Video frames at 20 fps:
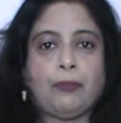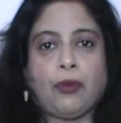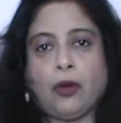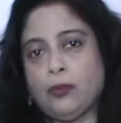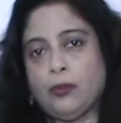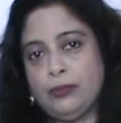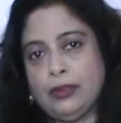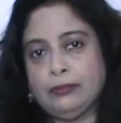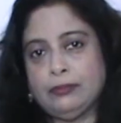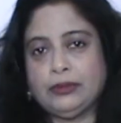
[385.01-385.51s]

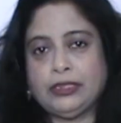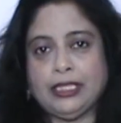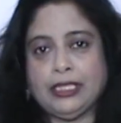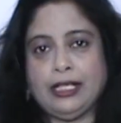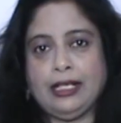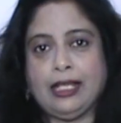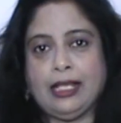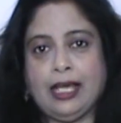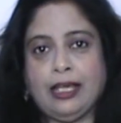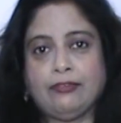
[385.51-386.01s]
problems
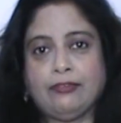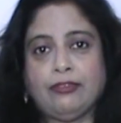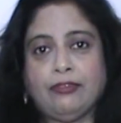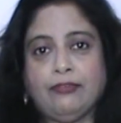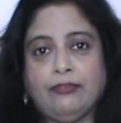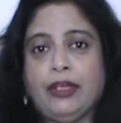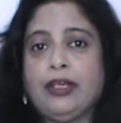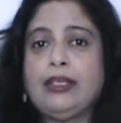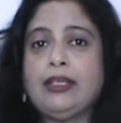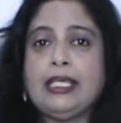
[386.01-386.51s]
in
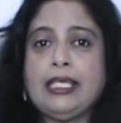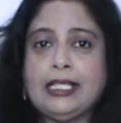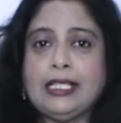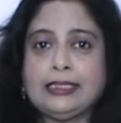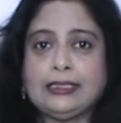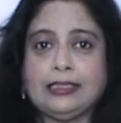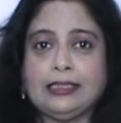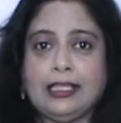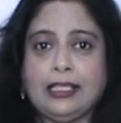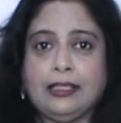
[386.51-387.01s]
life very
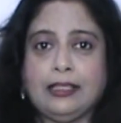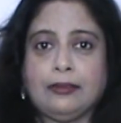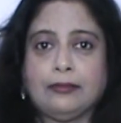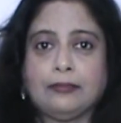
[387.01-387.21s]
easily.